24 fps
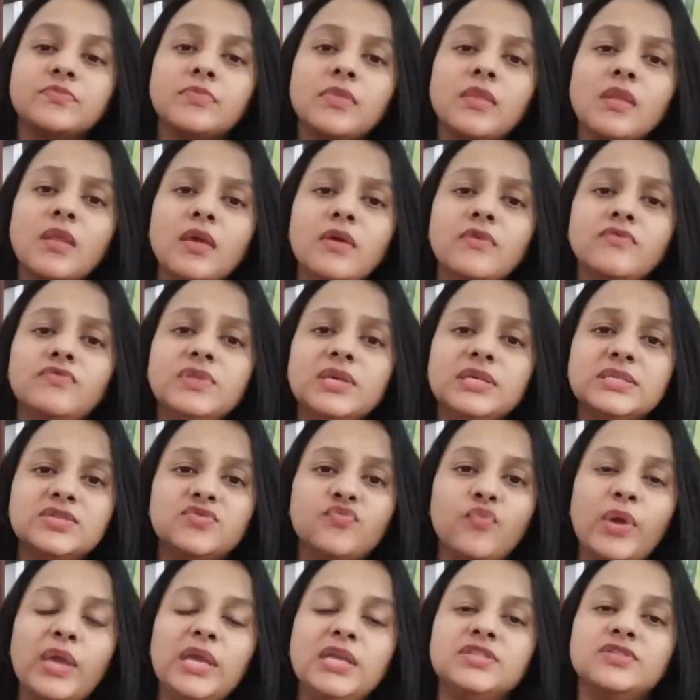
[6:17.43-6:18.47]
If this
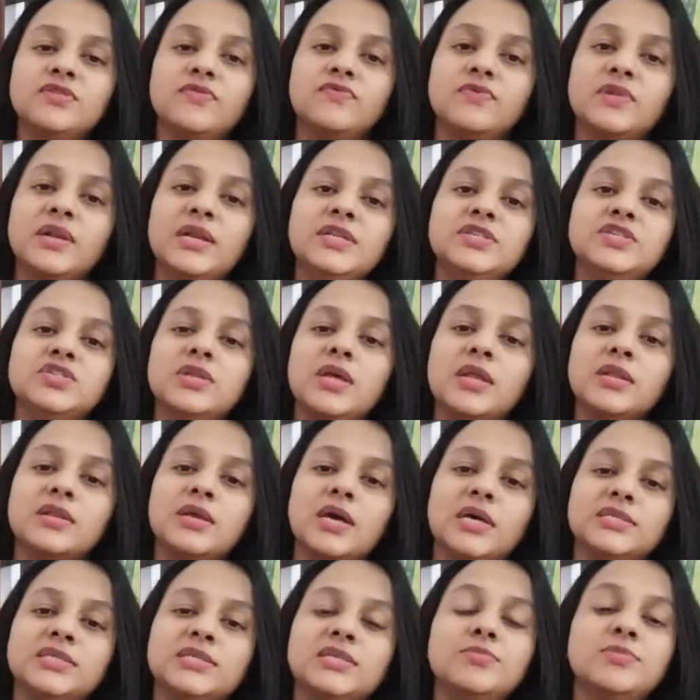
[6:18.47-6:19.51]
weight of tradition and
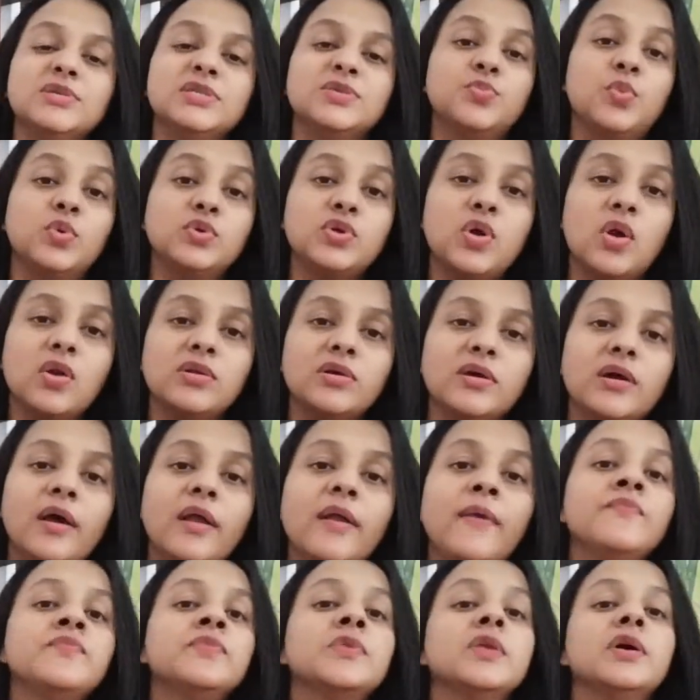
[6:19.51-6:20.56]
custom is put on
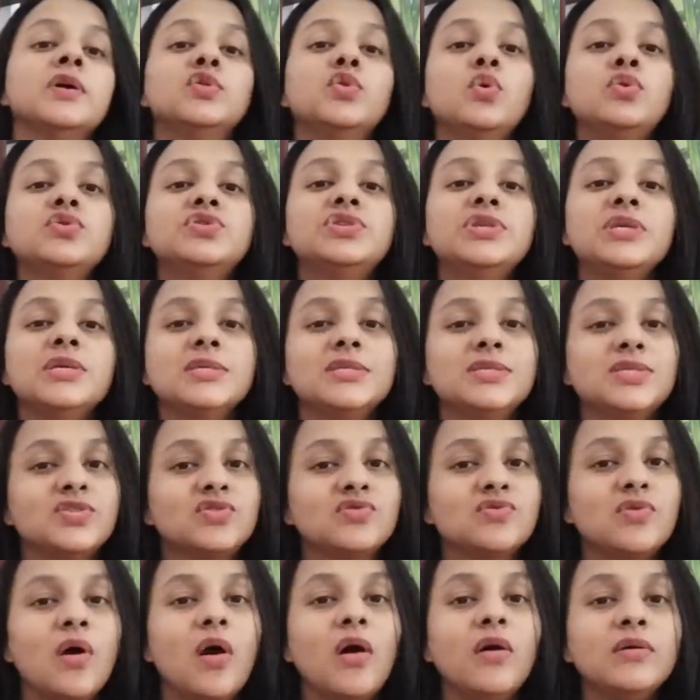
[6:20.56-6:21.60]
her, though she is
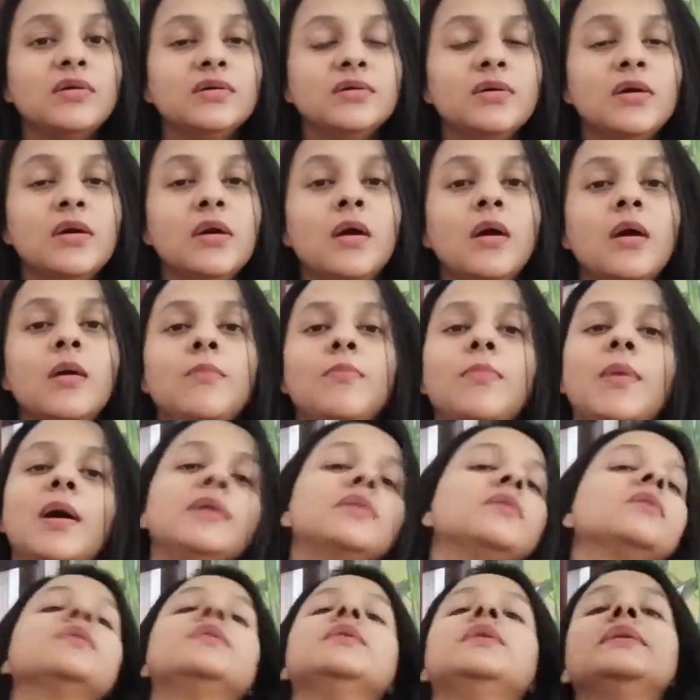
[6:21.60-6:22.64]
strong,
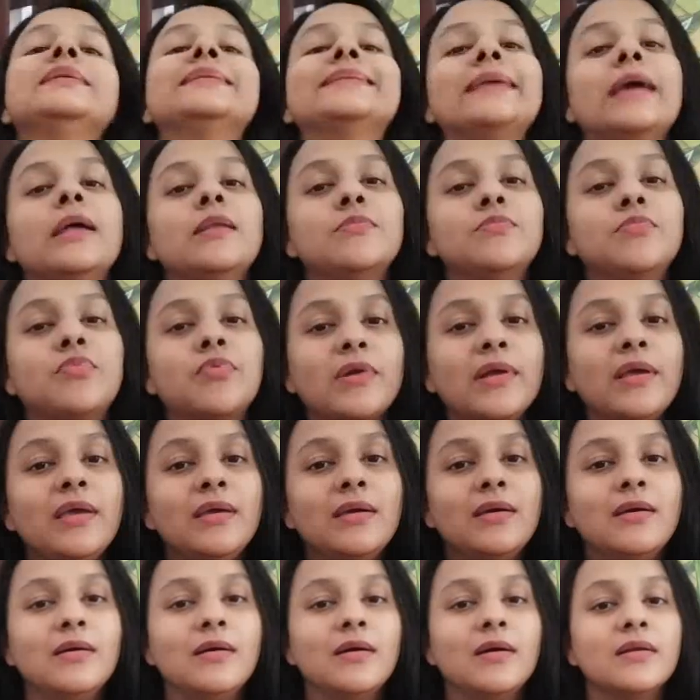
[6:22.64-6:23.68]
but it can
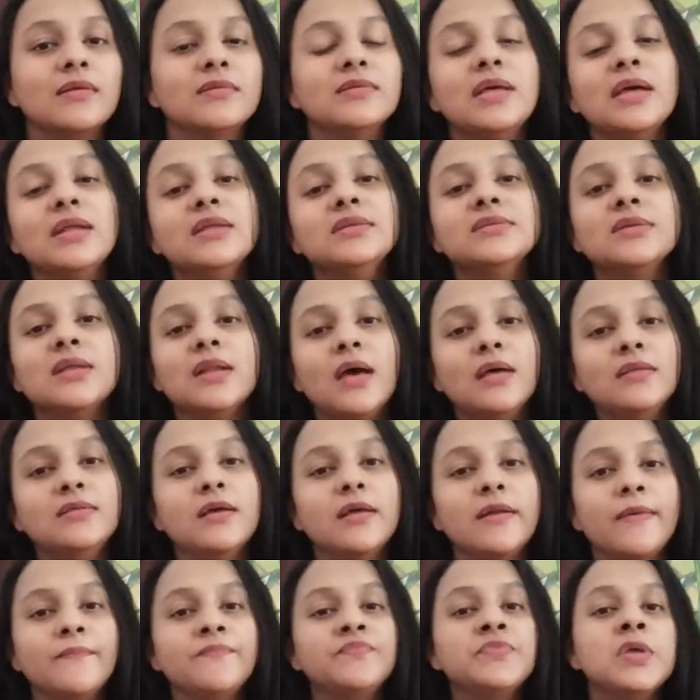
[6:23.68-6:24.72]
break her. That is
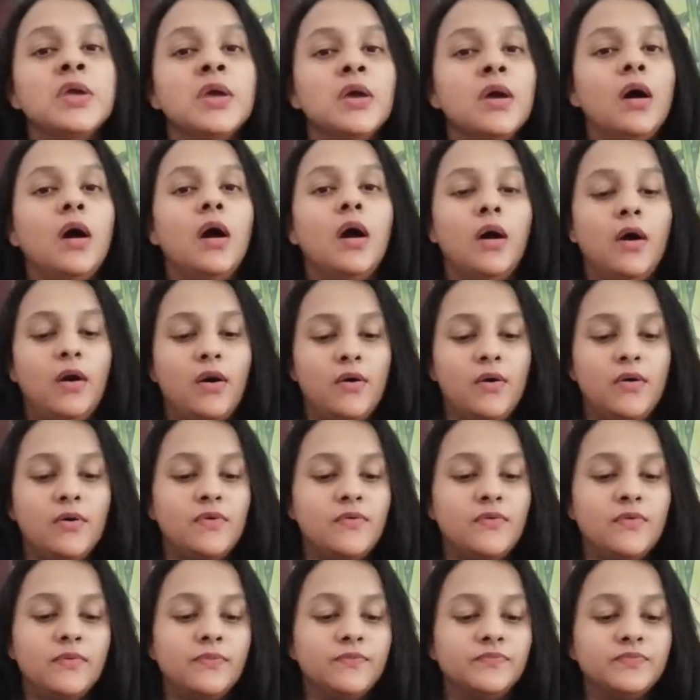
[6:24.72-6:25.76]
another,
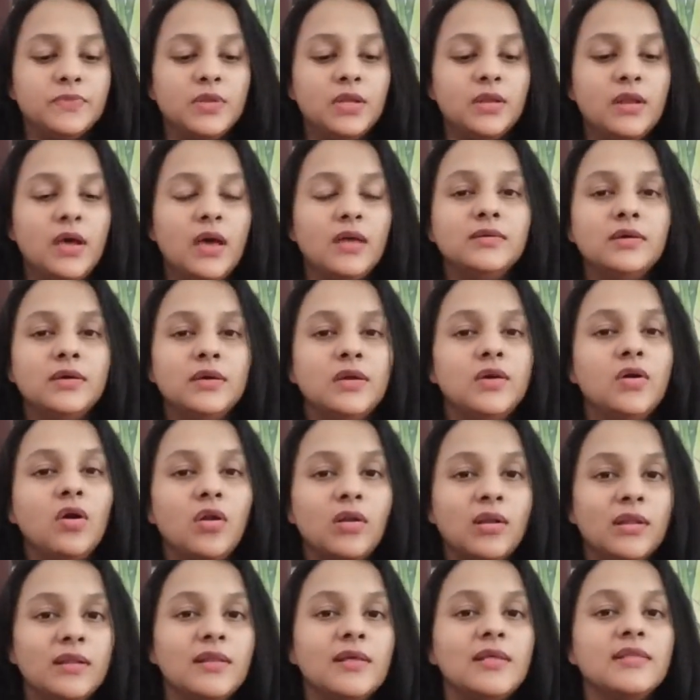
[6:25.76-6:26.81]
uh, now the,
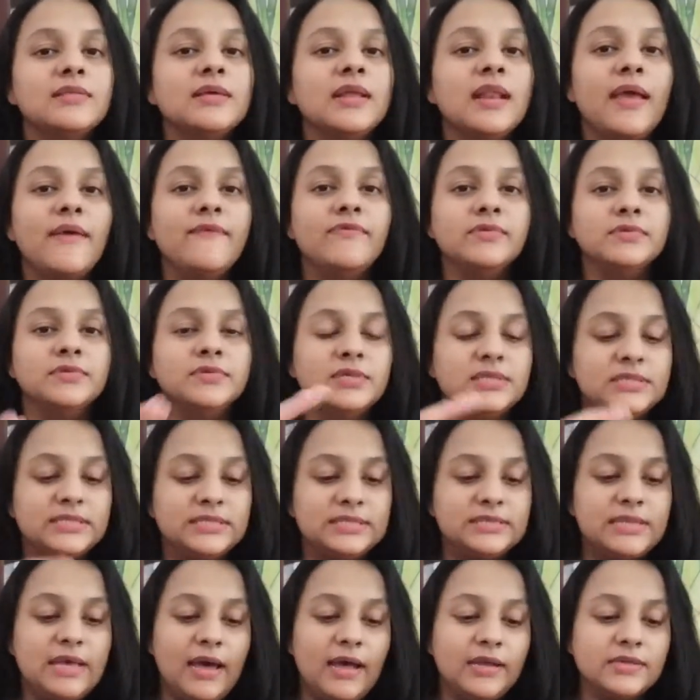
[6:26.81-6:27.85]
on another level,
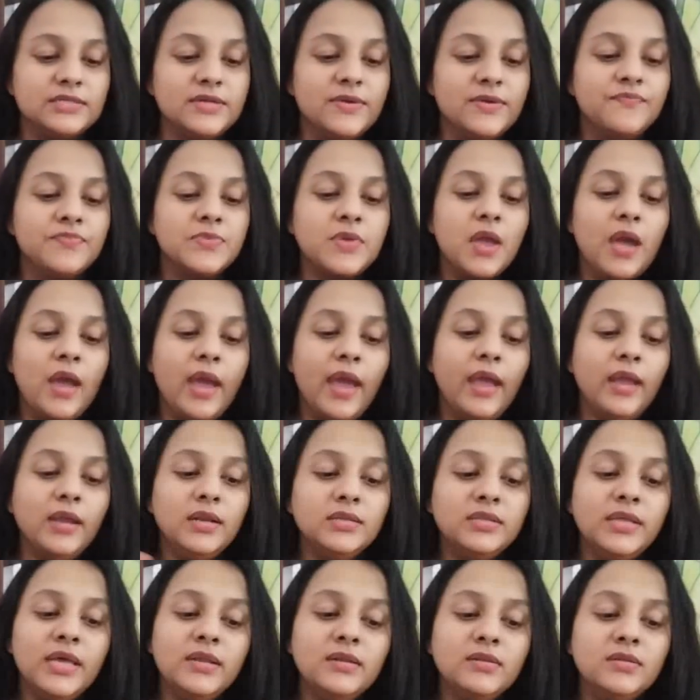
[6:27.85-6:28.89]
it's that.
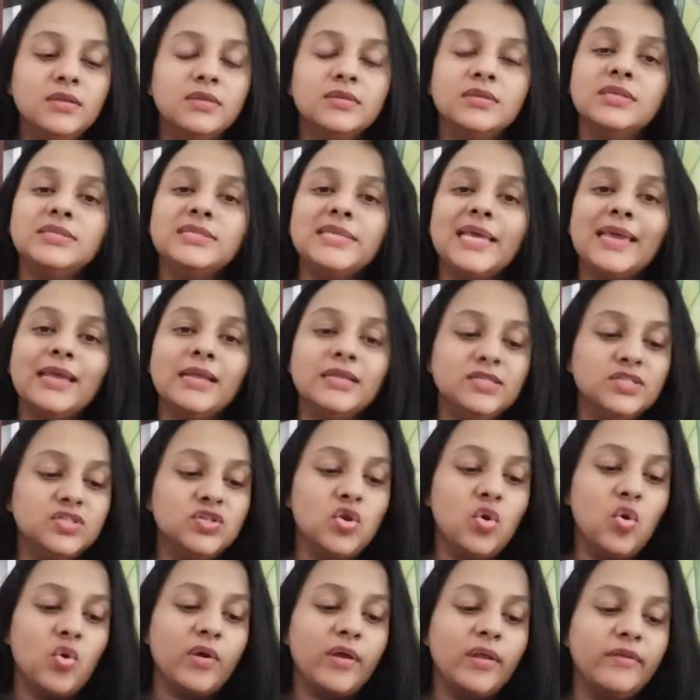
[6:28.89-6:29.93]
And then the second
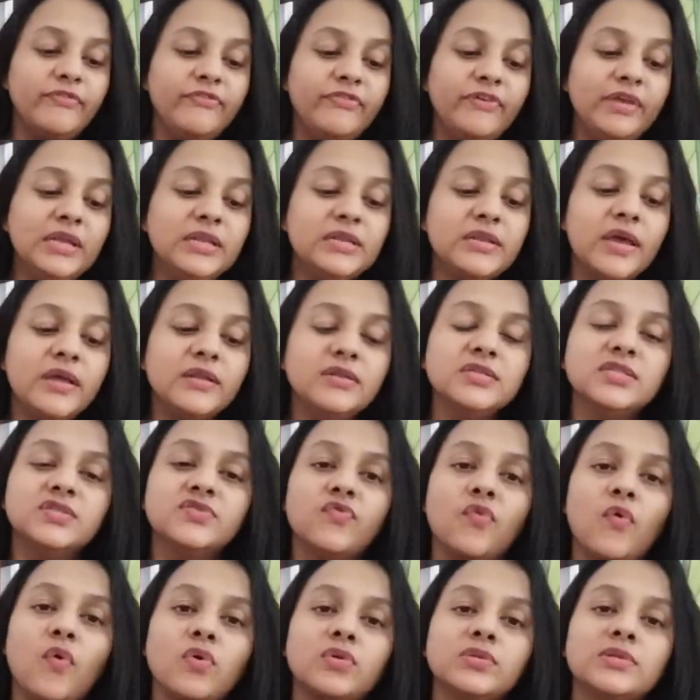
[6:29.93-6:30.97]
slogan, feet
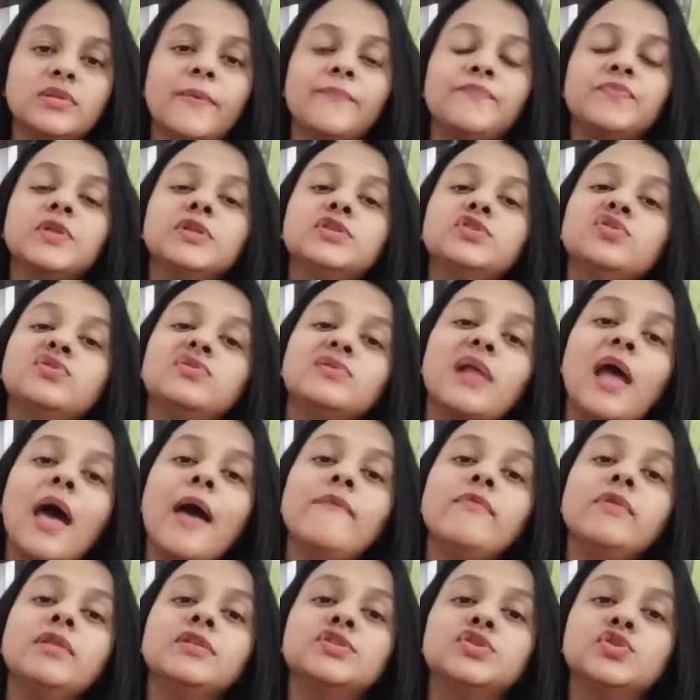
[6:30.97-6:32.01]
henceforth to
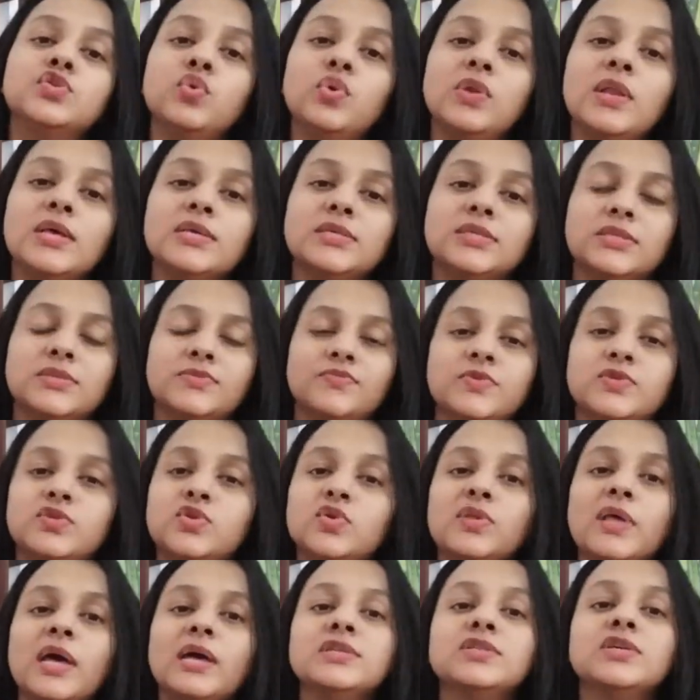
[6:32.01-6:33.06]
travel shoeless so
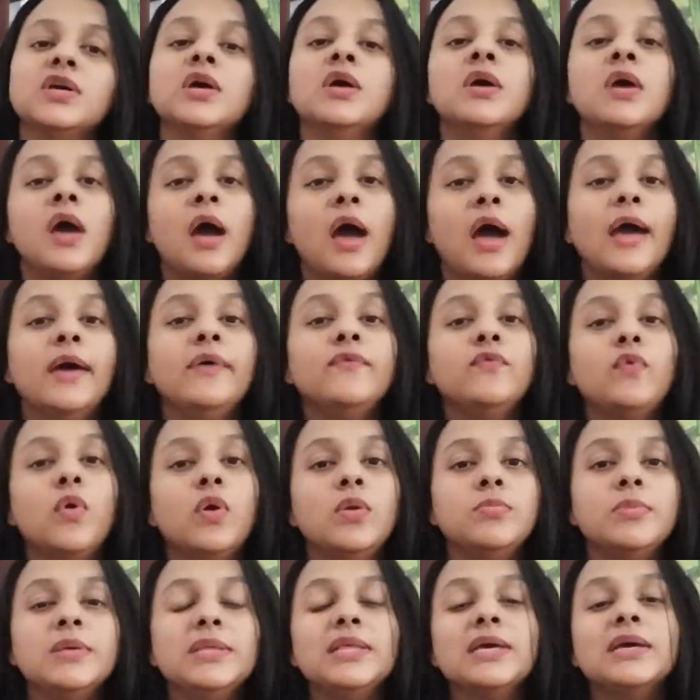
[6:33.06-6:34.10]
that I
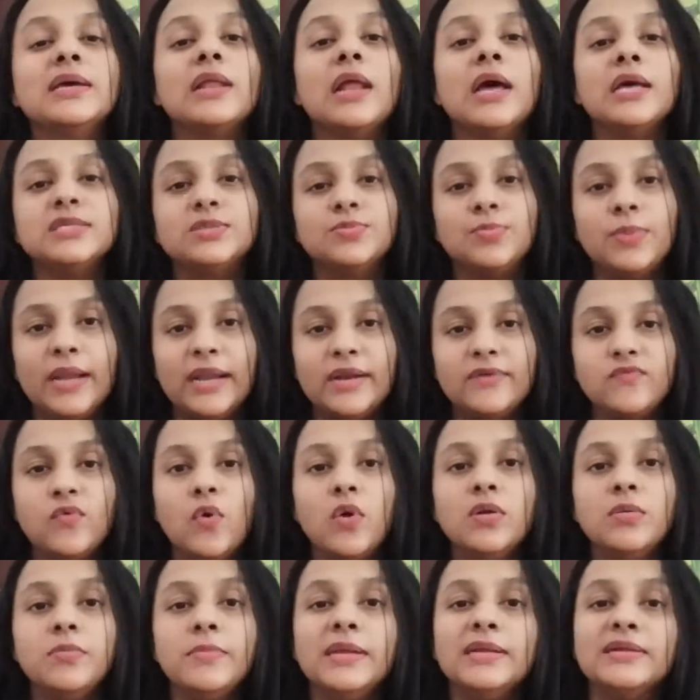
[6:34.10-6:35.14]
won't be, the grass blade
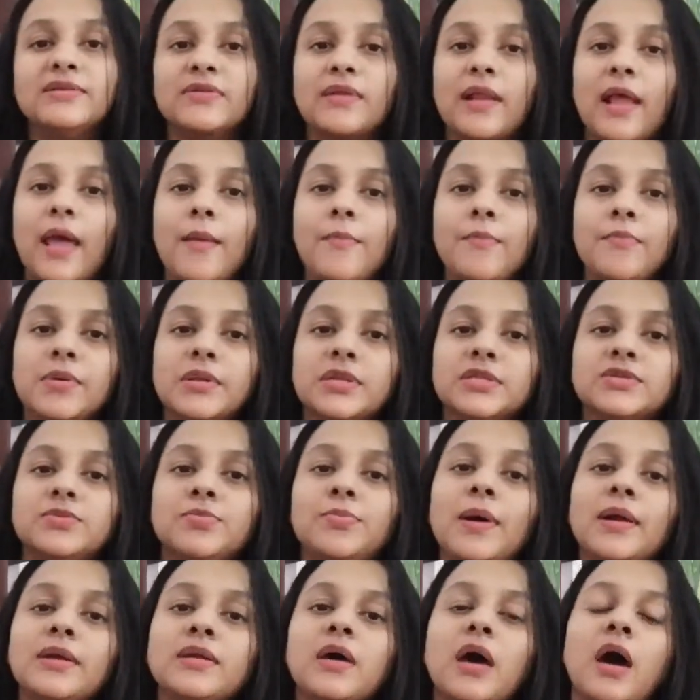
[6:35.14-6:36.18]
won't be trampled.
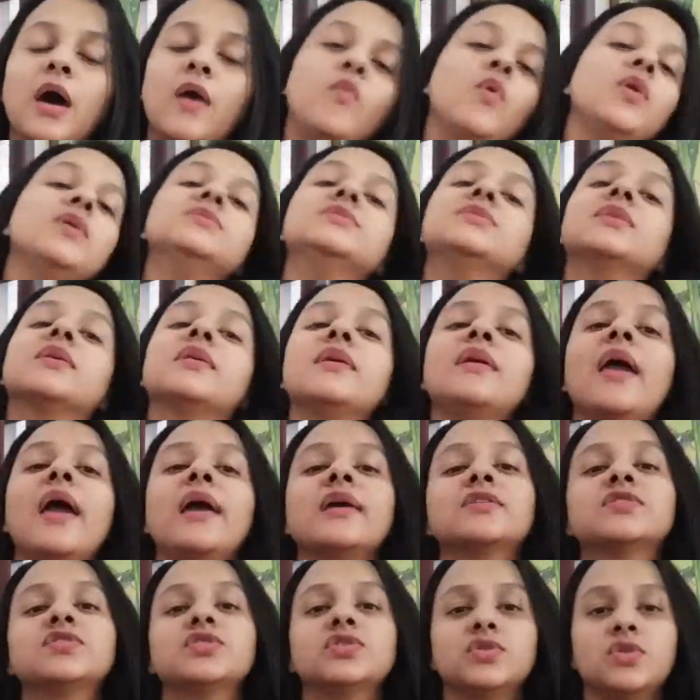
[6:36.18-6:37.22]
But what is the
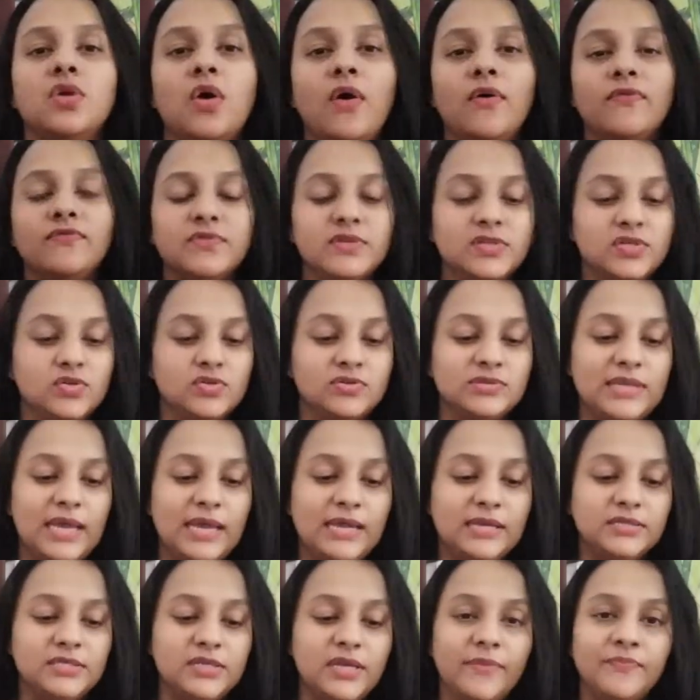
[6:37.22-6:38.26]
reaction of the
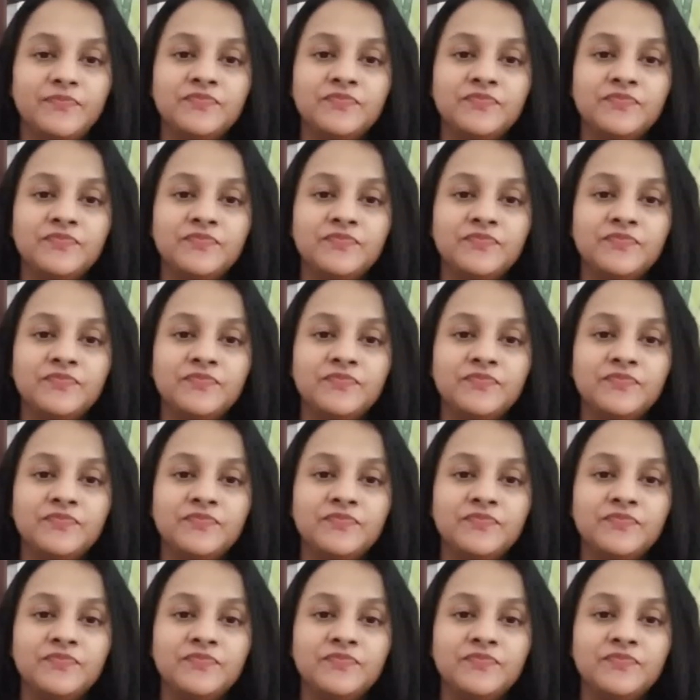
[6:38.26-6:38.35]
society?